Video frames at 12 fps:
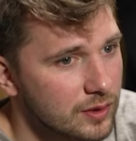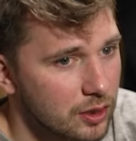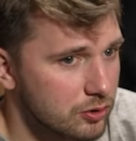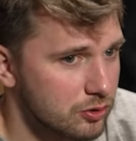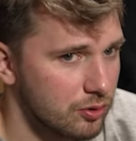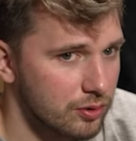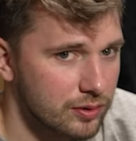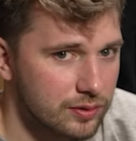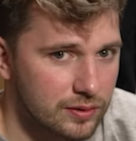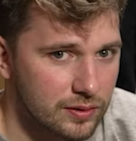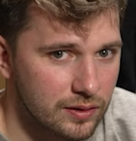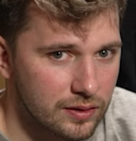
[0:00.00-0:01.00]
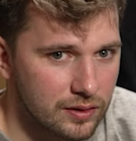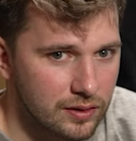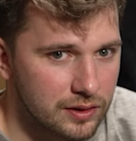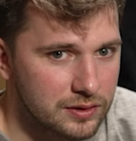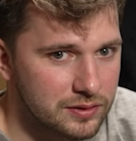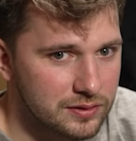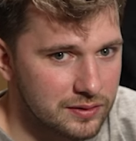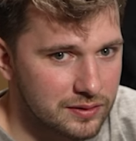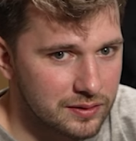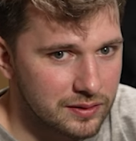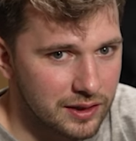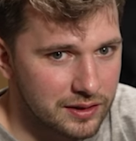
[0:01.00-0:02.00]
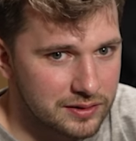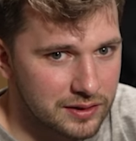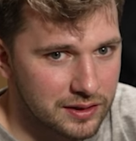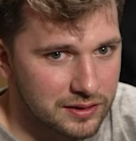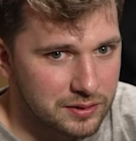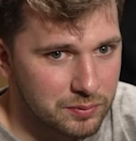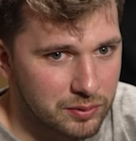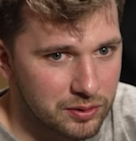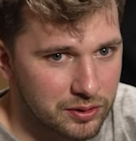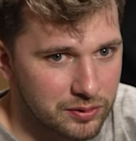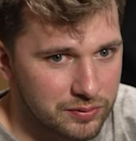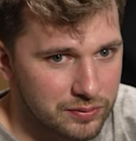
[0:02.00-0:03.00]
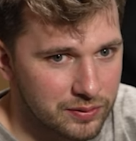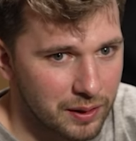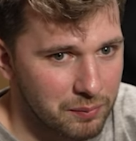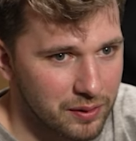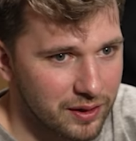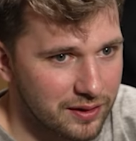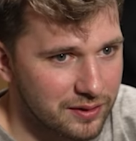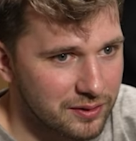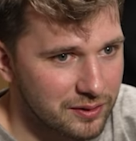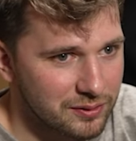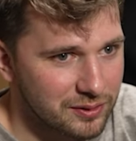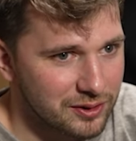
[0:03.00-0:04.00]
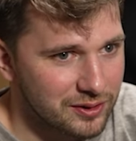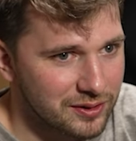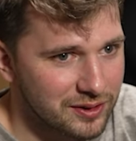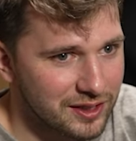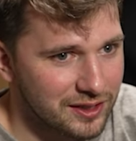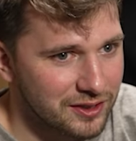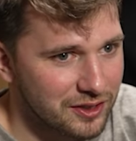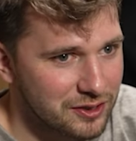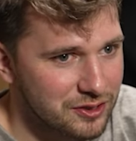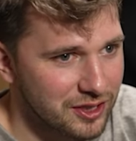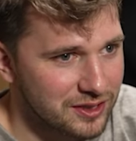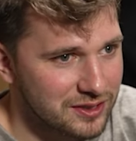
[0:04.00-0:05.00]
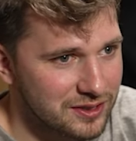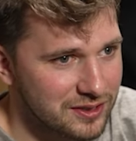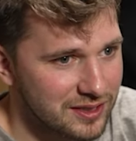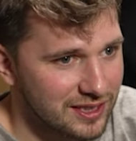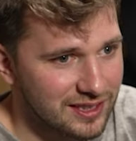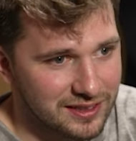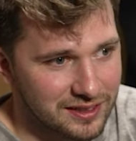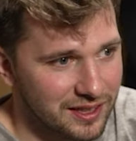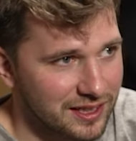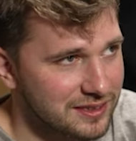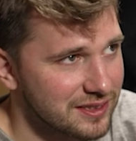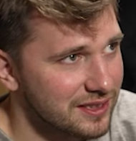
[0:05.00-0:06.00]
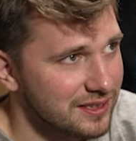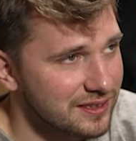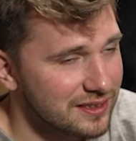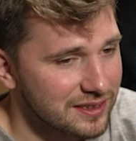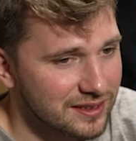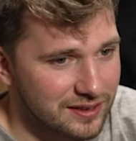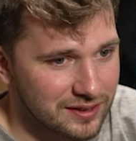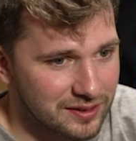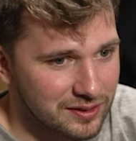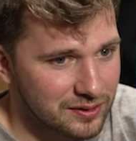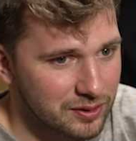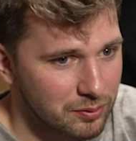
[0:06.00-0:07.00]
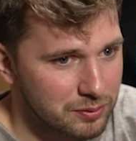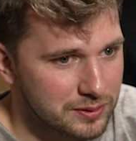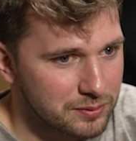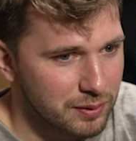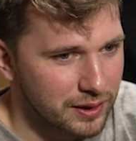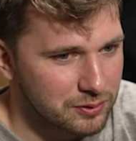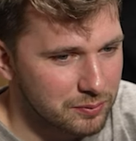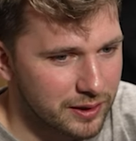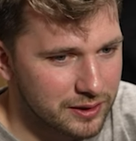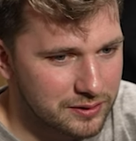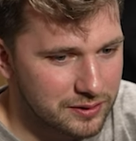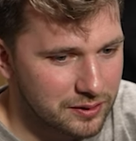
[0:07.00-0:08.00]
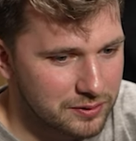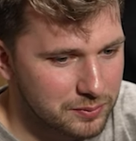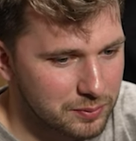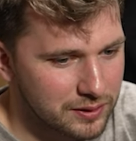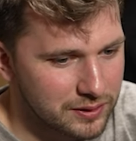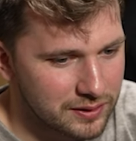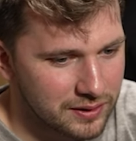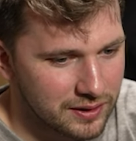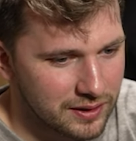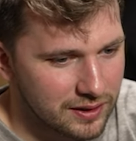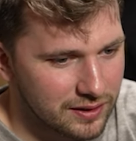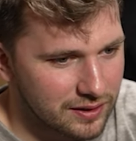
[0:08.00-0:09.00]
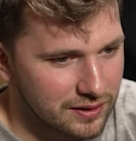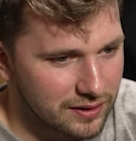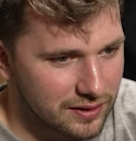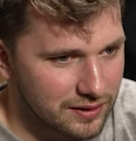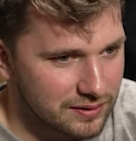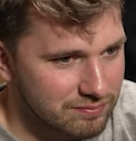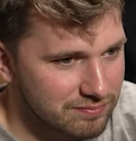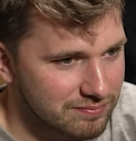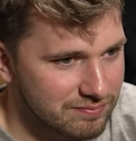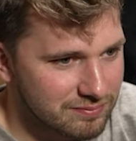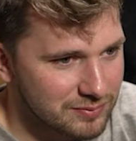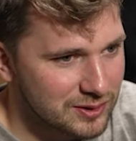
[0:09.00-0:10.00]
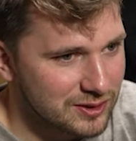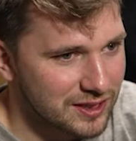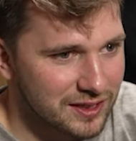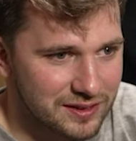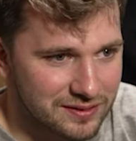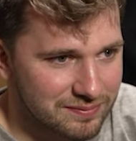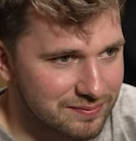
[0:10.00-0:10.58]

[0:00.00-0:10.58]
Was zero. That's, like I said, that's the beauty of NBA. You know, you get another chance the next day. Obviously back-to-back with toss, but you just gotta